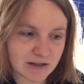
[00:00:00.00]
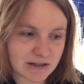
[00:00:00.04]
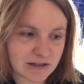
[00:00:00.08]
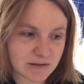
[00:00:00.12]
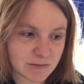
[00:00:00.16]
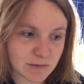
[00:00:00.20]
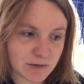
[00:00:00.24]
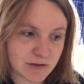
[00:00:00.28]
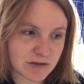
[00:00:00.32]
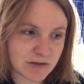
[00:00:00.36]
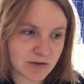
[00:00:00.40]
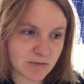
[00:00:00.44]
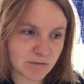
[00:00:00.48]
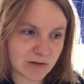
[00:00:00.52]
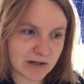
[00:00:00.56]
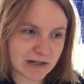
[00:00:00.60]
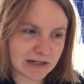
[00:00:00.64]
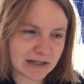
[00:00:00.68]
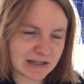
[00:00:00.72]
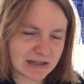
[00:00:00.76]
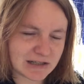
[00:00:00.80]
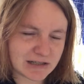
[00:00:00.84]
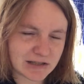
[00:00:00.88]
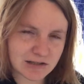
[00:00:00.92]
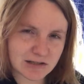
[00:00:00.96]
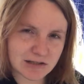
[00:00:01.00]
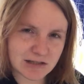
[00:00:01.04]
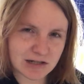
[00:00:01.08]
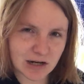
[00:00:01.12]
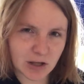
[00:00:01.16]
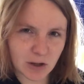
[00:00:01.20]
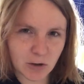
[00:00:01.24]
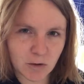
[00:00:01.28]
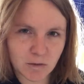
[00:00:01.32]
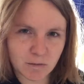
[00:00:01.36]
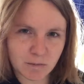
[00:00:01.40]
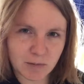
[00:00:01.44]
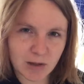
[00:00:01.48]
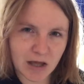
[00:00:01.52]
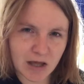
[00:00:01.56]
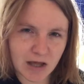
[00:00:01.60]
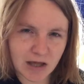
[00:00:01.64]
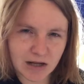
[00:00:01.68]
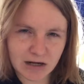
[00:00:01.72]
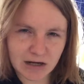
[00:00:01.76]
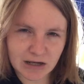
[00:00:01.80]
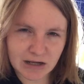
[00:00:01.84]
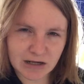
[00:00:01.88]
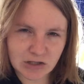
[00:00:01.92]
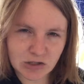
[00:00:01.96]
These ones are really slow
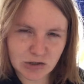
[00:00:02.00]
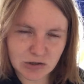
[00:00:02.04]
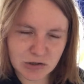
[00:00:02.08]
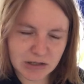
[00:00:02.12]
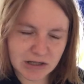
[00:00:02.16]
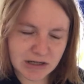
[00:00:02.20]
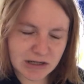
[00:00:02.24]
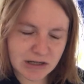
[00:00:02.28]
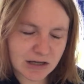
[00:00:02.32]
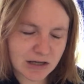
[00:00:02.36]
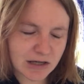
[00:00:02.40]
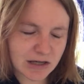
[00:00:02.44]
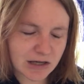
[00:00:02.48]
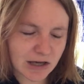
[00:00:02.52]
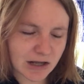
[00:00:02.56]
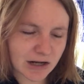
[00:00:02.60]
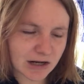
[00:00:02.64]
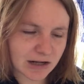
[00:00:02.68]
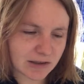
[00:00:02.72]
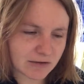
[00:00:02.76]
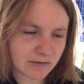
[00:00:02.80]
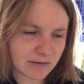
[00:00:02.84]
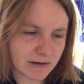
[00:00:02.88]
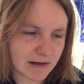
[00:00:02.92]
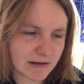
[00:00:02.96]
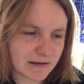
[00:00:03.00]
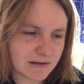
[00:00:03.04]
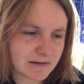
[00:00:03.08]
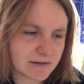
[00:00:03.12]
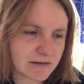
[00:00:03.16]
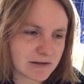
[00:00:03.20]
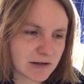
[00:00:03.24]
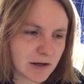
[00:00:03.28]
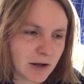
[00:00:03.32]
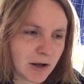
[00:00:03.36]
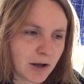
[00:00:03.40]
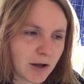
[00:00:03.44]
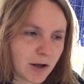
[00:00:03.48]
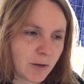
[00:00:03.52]
burn intrigue kind of thrillers,